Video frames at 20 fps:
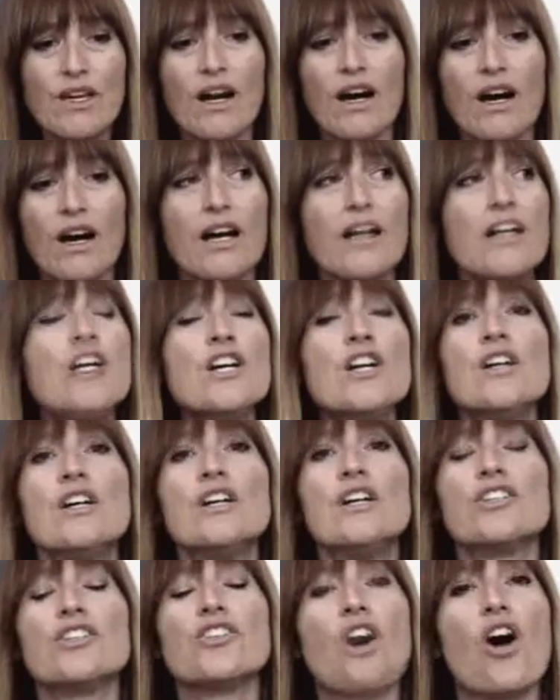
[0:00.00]

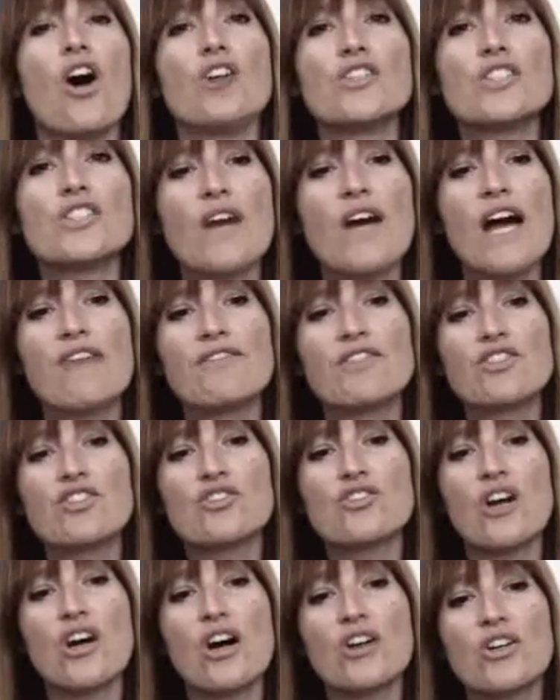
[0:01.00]
You'll also have a
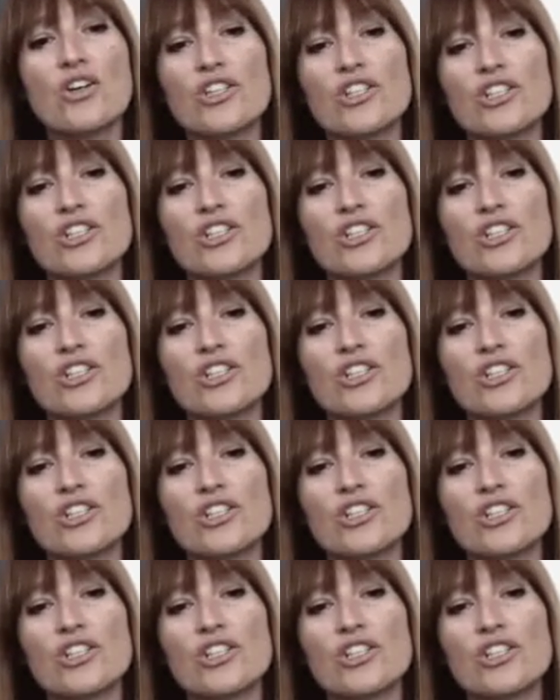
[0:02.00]
strong